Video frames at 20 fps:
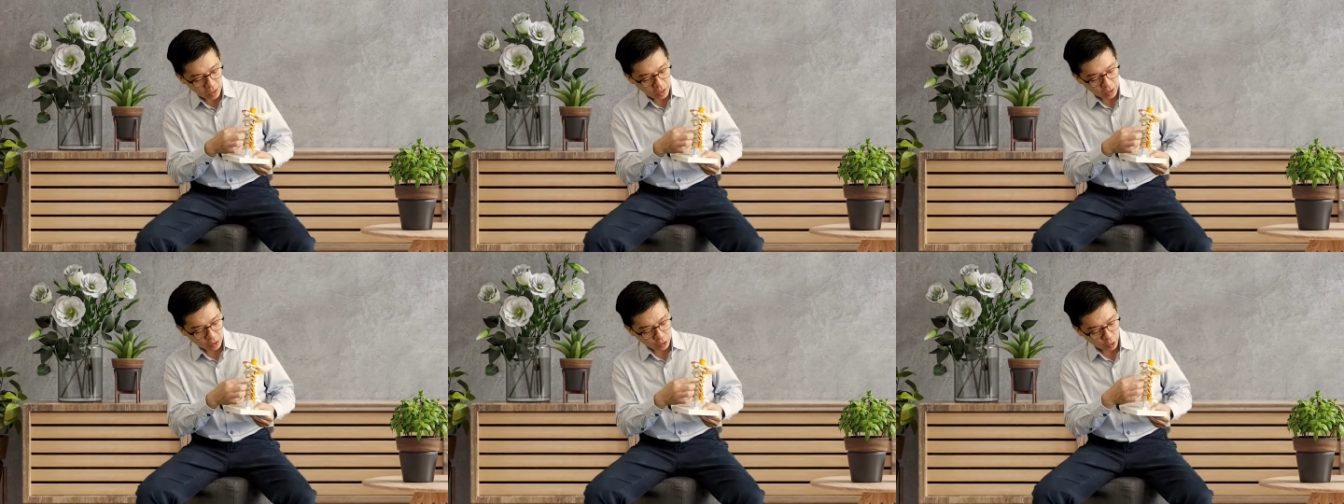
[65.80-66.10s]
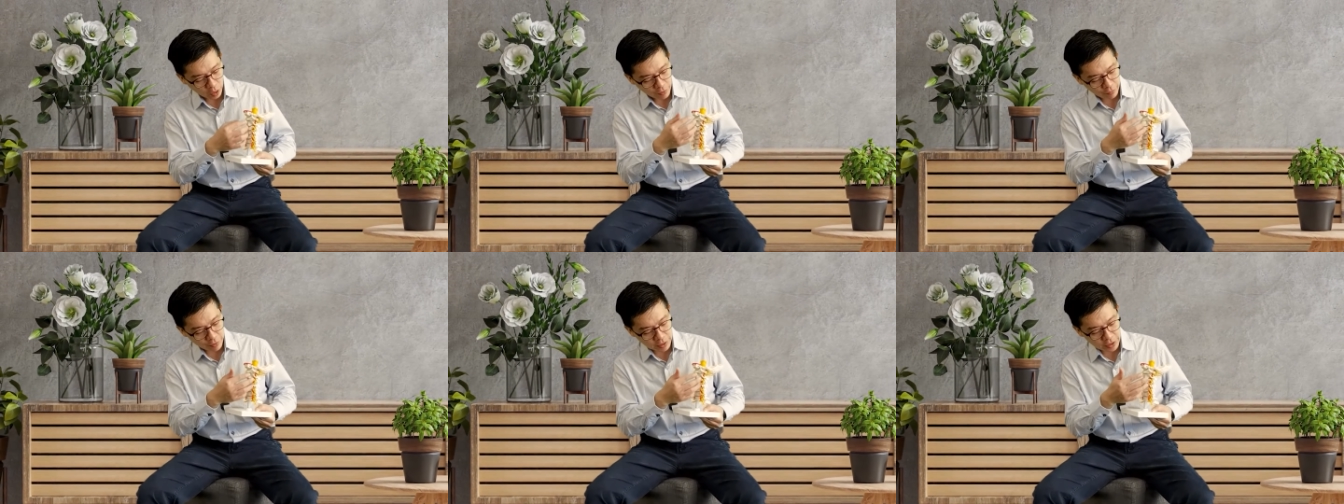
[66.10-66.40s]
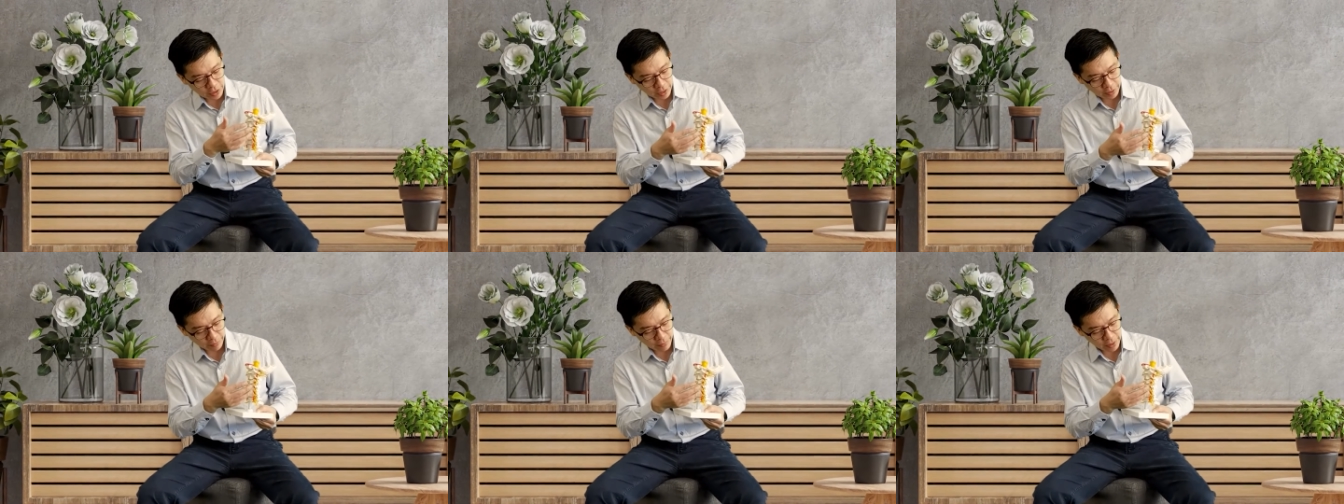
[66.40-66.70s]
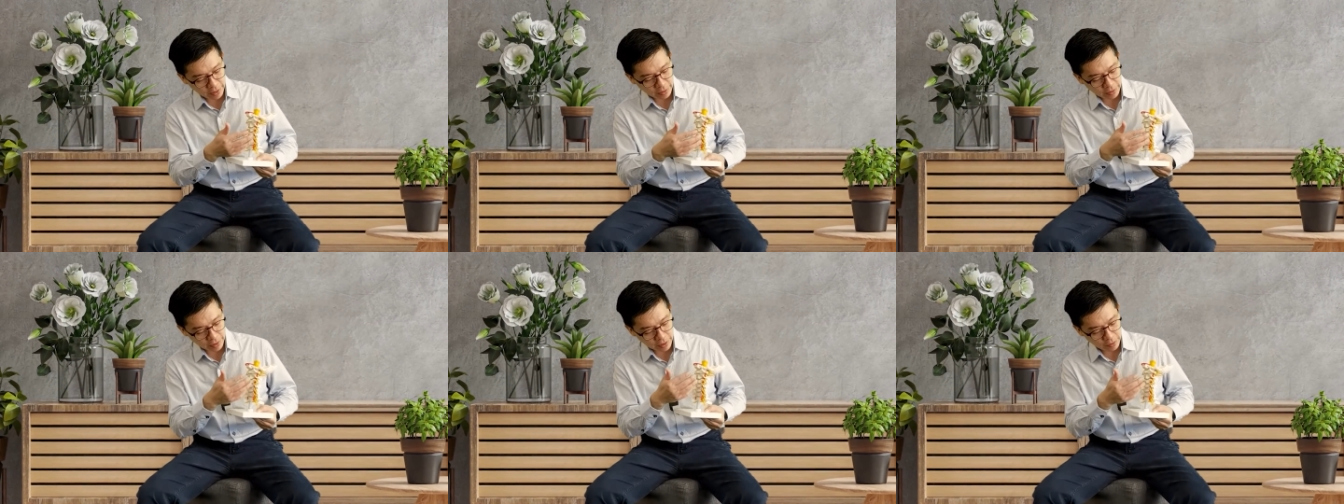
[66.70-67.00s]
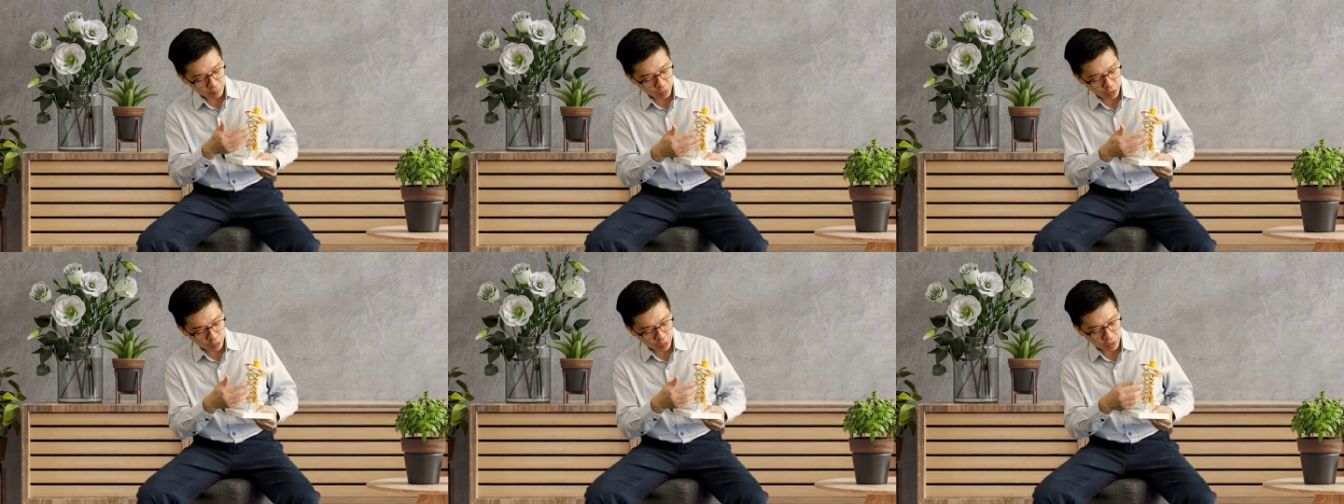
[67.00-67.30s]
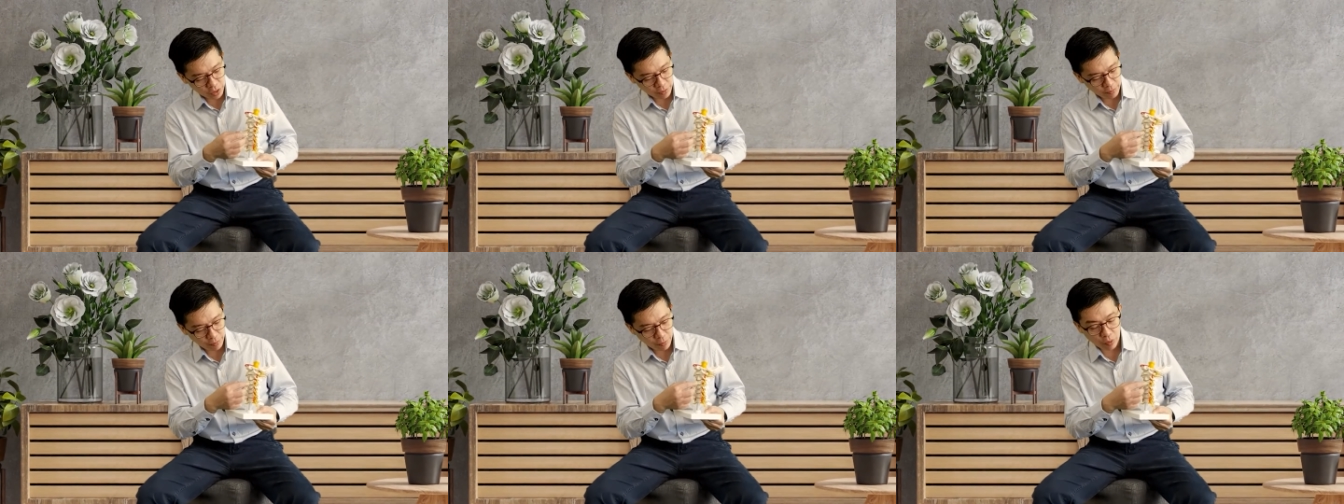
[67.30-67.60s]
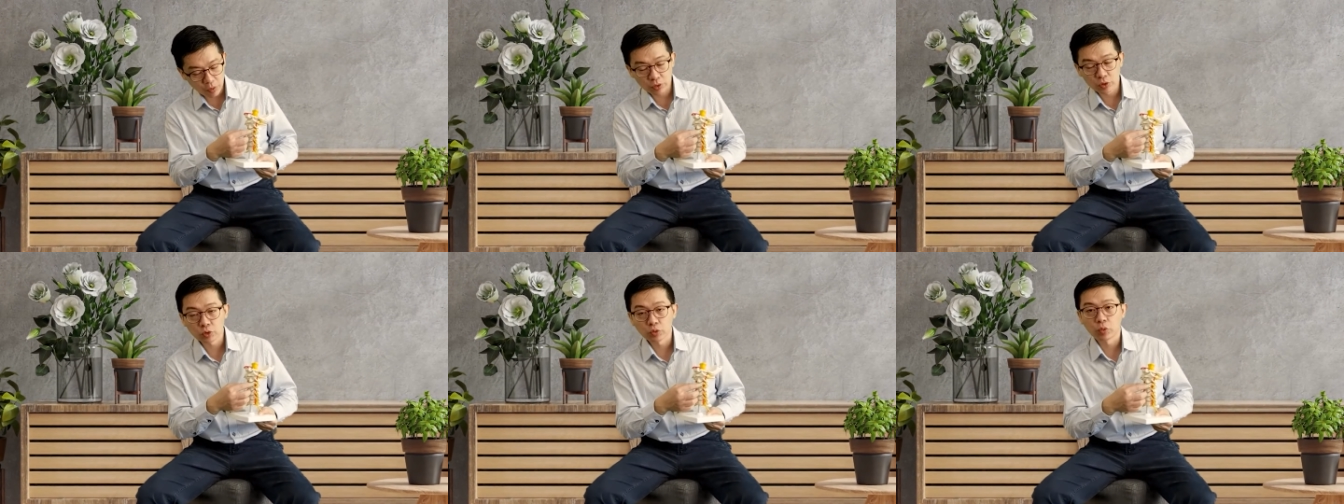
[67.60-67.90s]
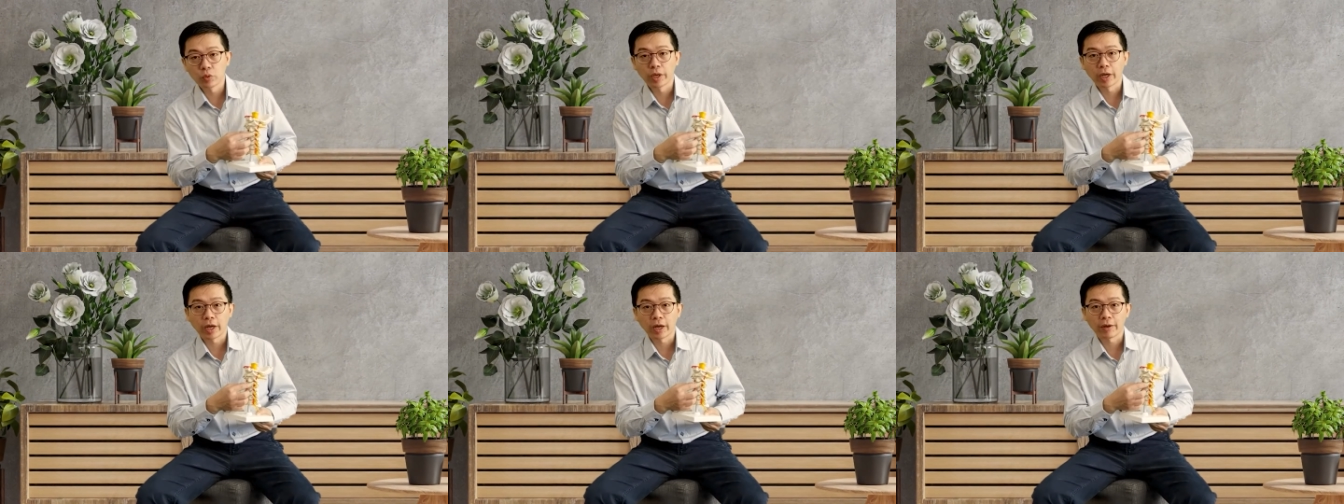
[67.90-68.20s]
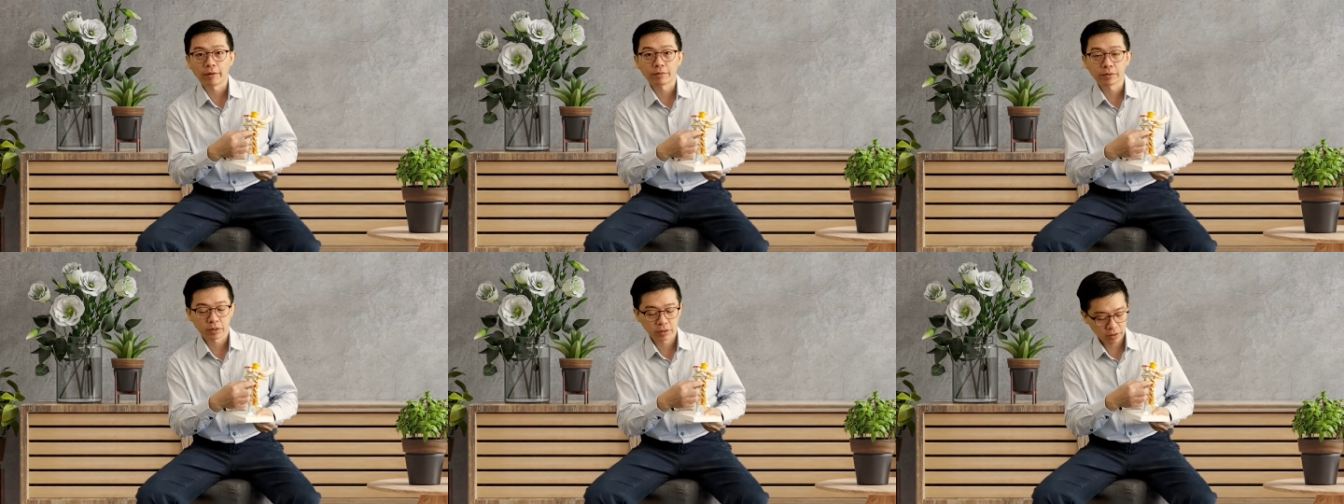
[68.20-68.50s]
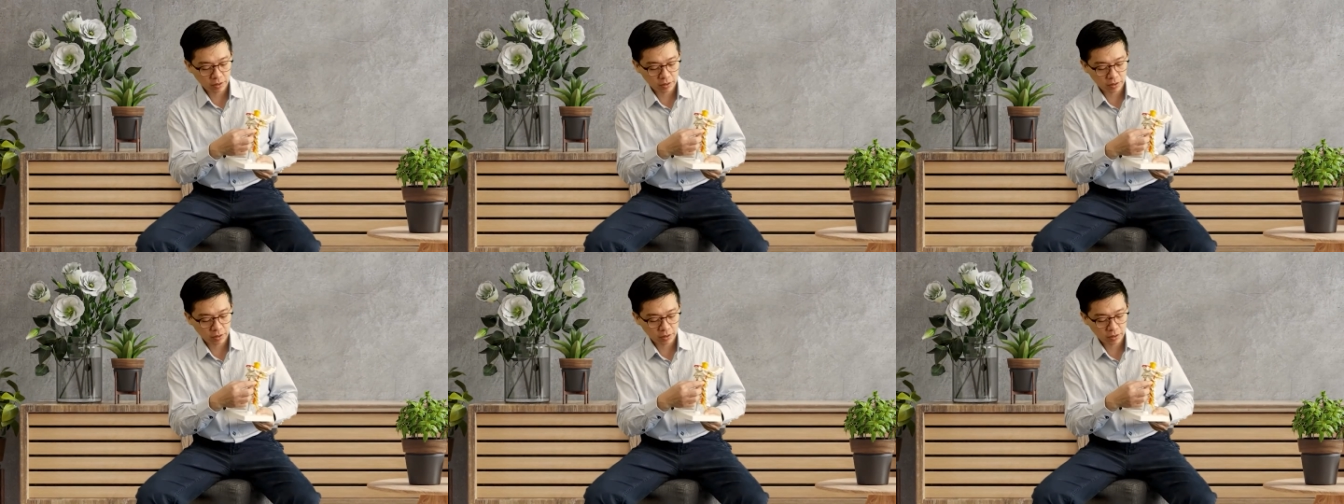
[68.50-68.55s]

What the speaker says: So every segment in between the bones, we have